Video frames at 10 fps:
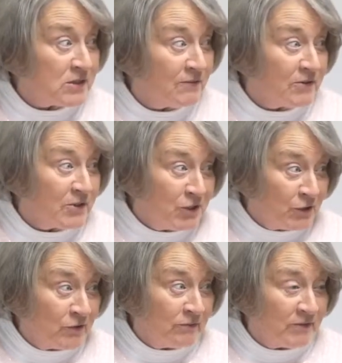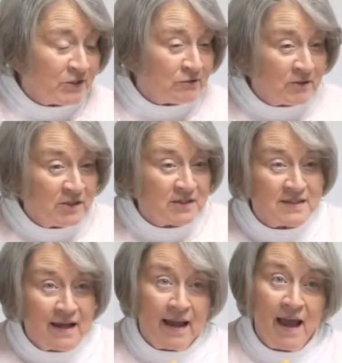for the children of Israel to
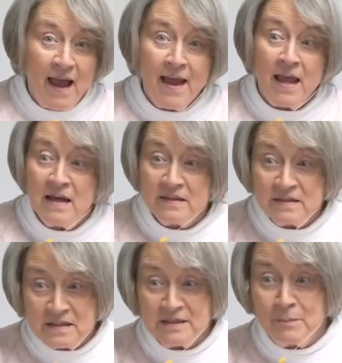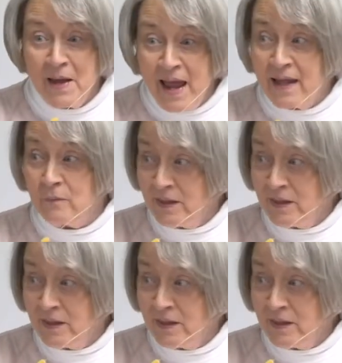say, hey, this is bad.